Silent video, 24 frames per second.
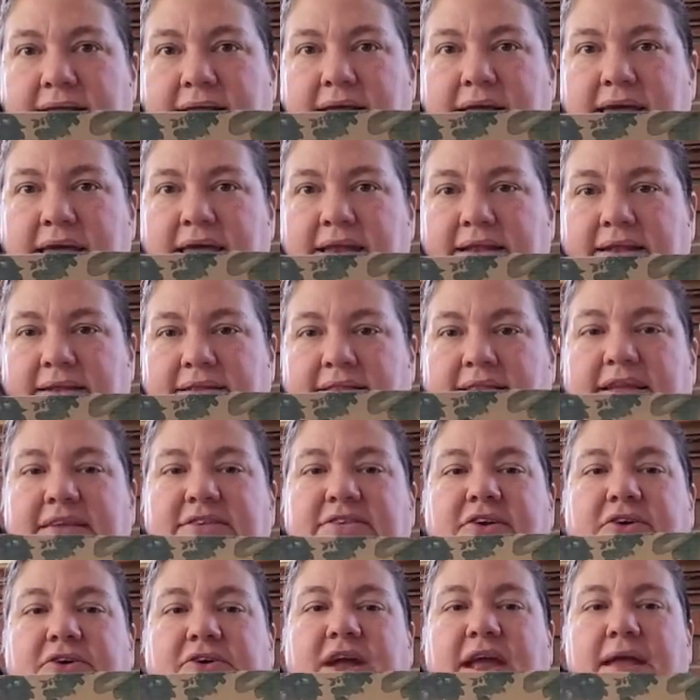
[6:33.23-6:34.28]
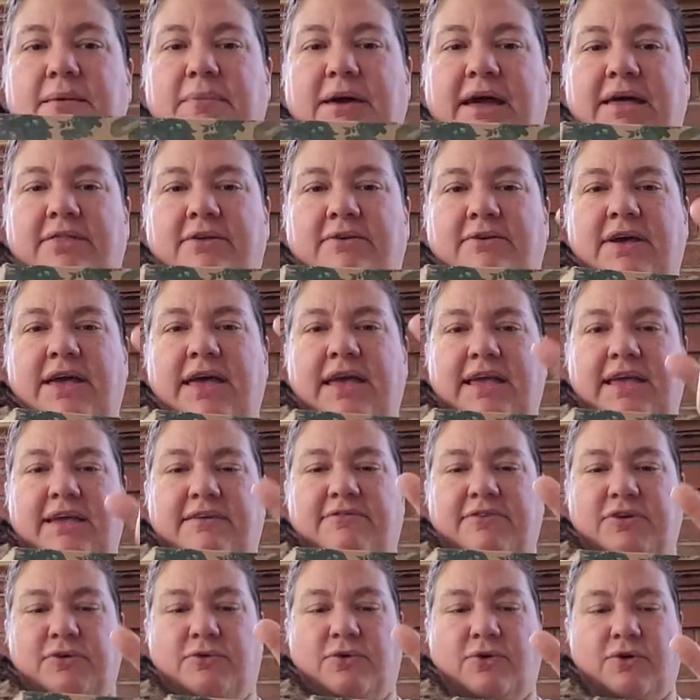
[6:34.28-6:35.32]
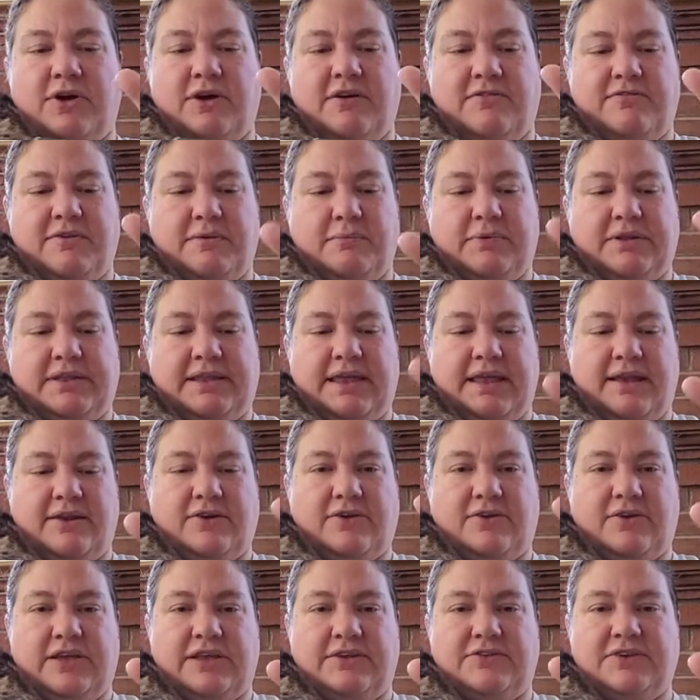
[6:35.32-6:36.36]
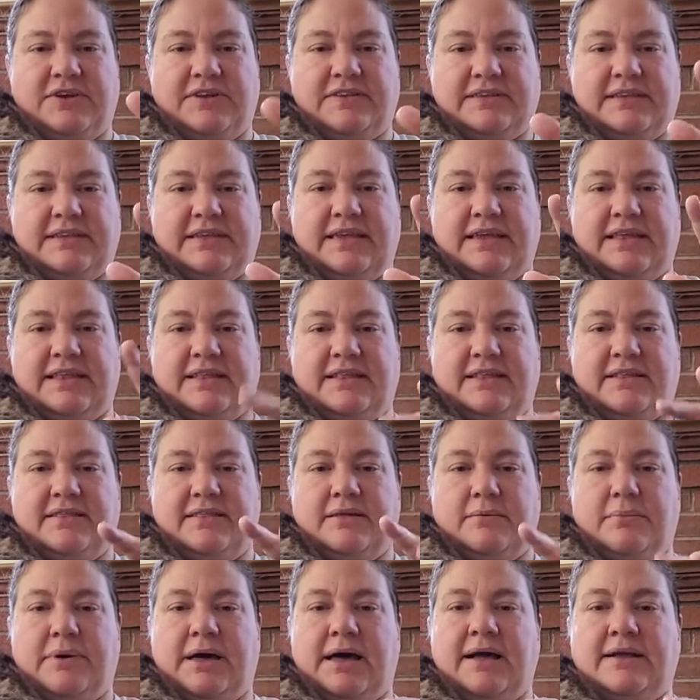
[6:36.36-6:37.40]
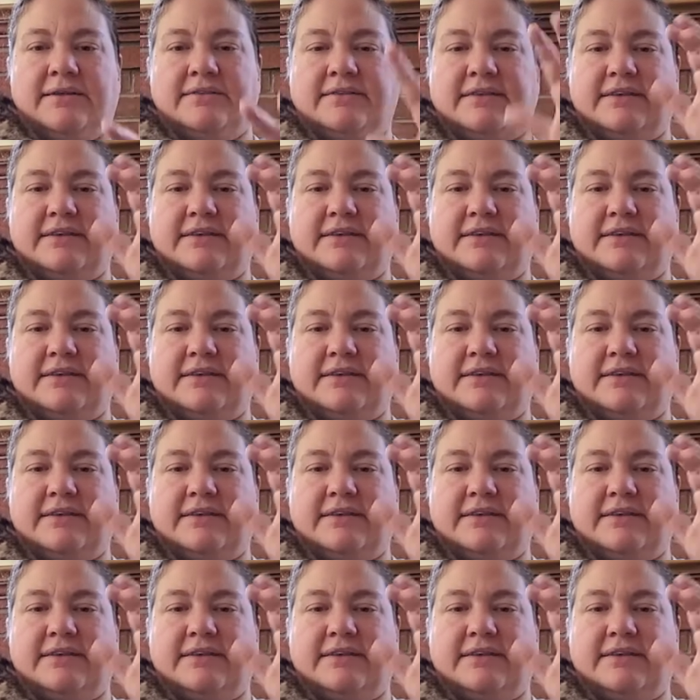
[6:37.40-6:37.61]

And these are great, by the way. If you order from Botanical Interests and get the box,